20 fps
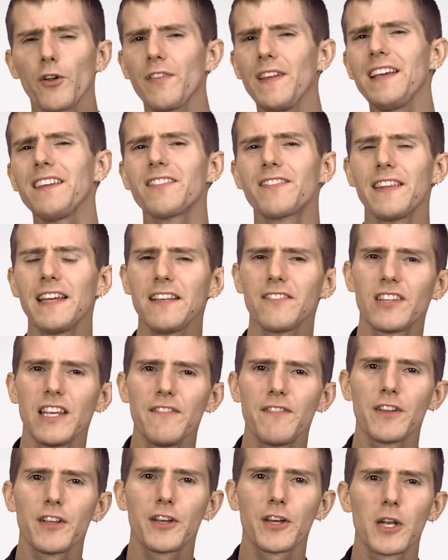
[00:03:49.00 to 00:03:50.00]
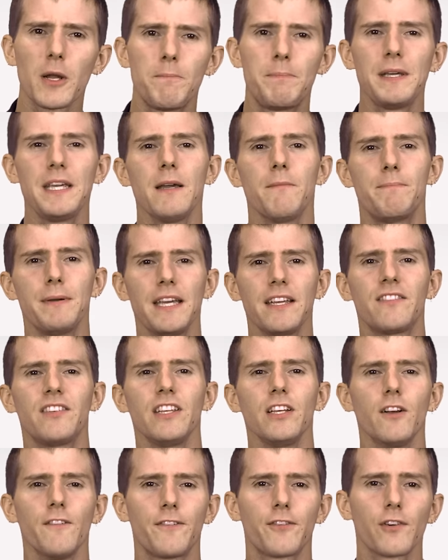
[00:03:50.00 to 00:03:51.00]
are these things even going to be a big
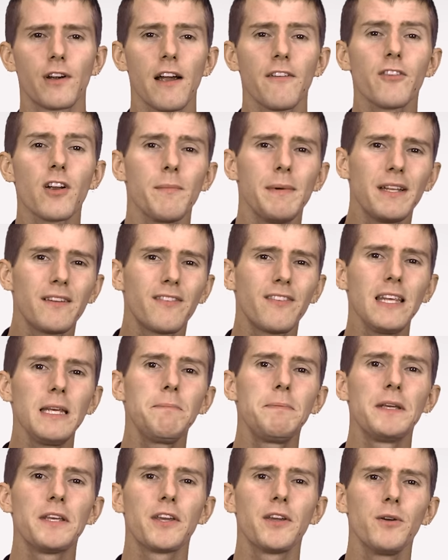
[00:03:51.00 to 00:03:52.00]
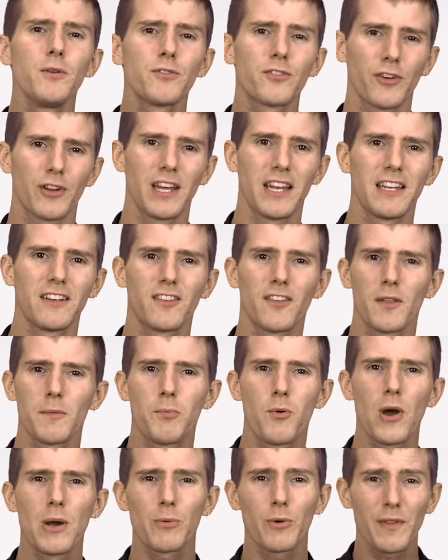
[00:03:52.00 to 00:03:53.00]
deal forever? I mean, CPUs are getting to the
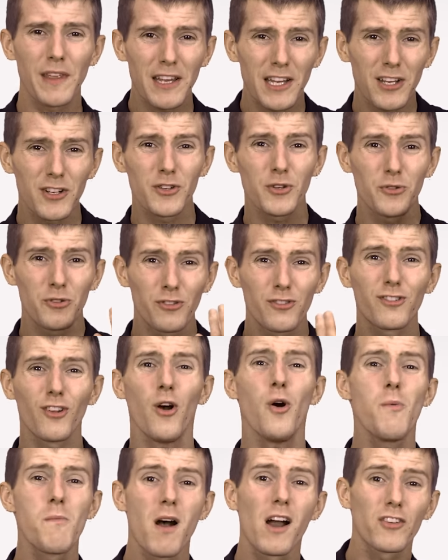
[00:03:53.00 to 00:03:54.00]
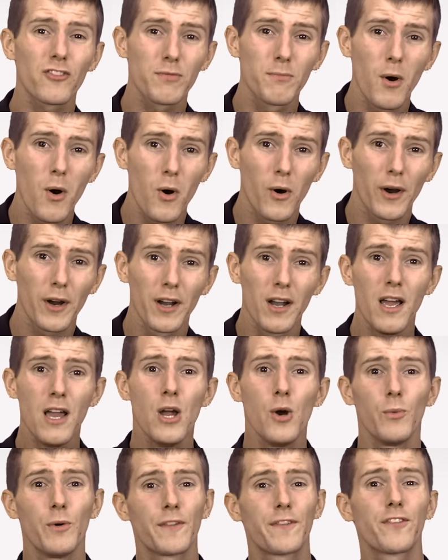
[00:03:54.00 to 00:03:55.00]
point where they can do so much more
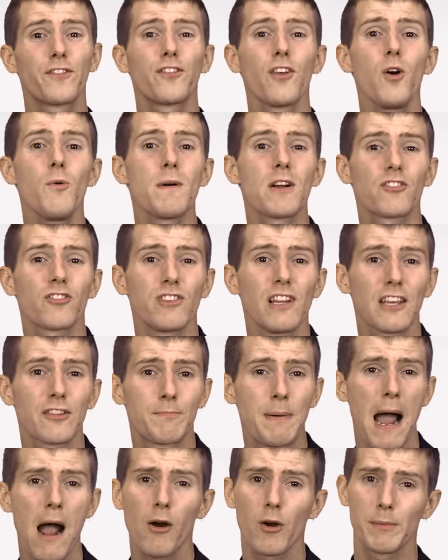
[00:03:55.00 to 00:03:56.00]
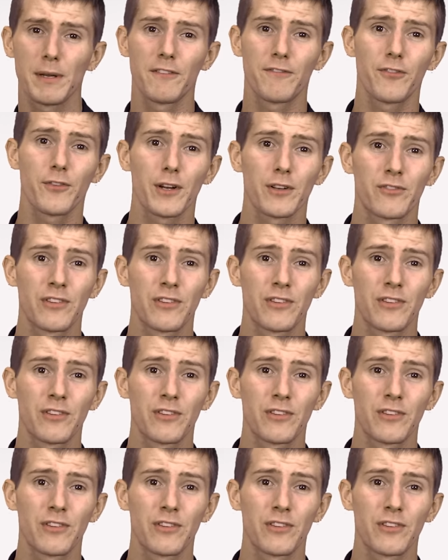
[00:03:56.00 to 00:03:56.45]
with so much less power. I mean, for